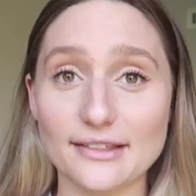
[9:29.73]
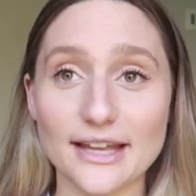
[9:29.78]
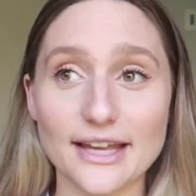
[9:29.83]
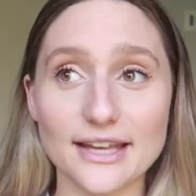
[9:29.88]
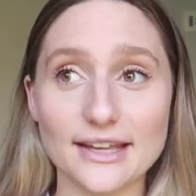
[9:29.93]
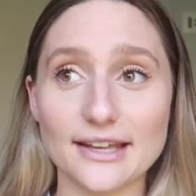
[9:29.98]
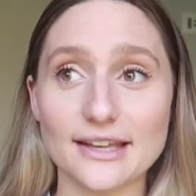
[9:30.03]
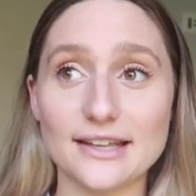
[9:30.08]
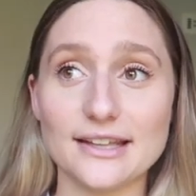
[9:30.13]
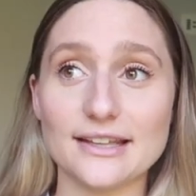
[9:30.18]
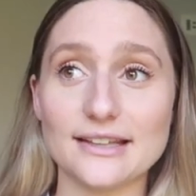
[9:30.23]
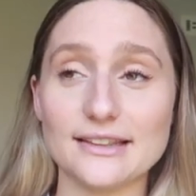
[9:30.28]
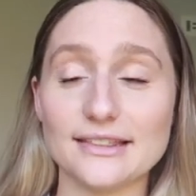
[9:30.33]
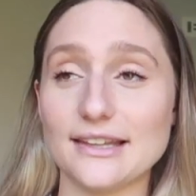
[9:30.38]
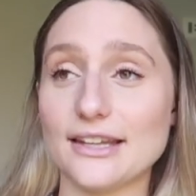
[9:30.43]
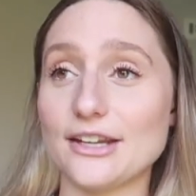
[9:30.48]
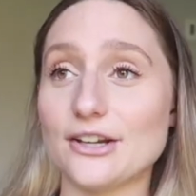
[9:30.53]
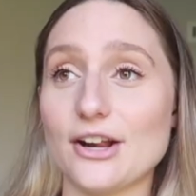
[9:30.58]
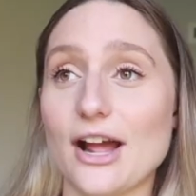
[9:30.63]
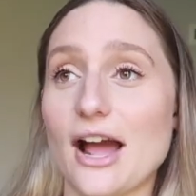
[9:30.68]
Like
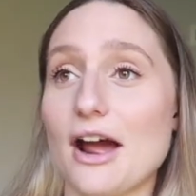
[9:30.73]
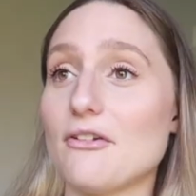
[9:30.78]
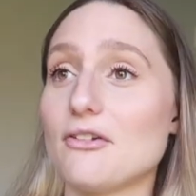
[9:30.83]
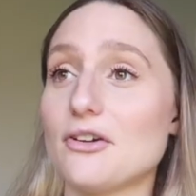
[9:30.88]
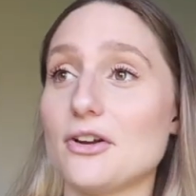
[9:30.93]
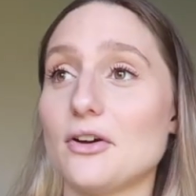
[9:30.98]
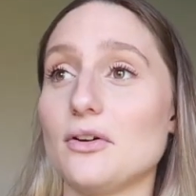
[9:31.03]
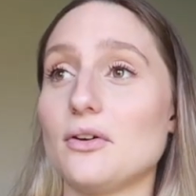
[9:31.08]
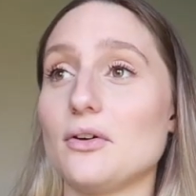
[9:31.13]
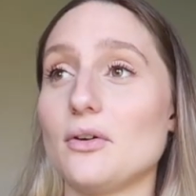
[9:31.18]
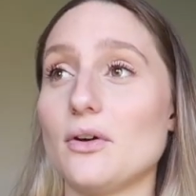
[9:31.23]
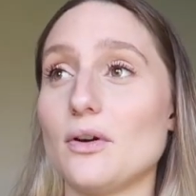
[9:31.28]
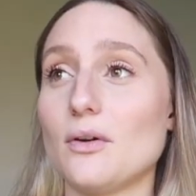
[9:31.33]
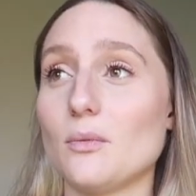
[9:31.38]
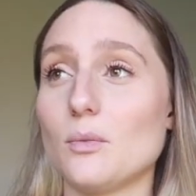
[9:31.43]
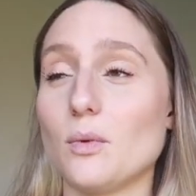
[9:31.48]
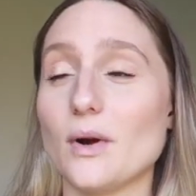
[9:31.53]
literally, I don't know